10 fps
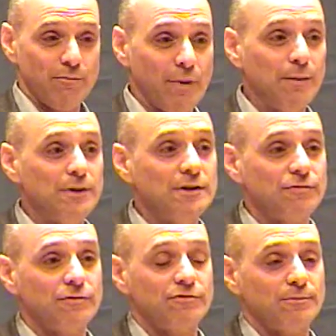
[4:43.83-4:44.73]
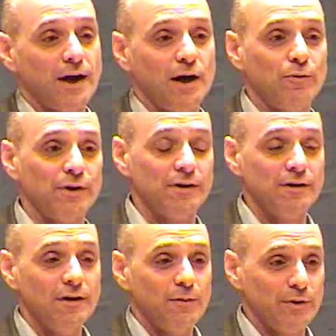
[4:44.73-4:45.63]
may be different from how
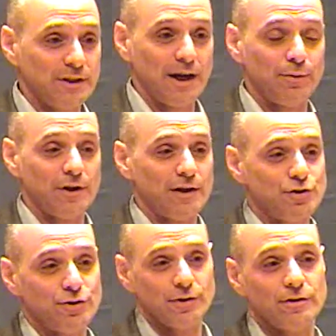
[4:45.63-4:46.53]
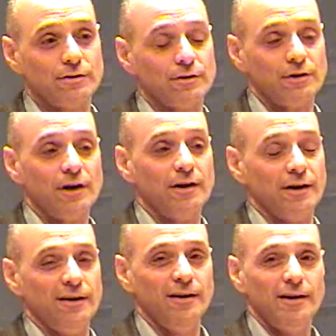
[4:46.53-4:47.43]
we metabolize sugar or
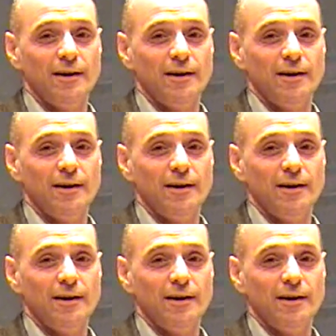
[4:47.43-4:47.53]
honey,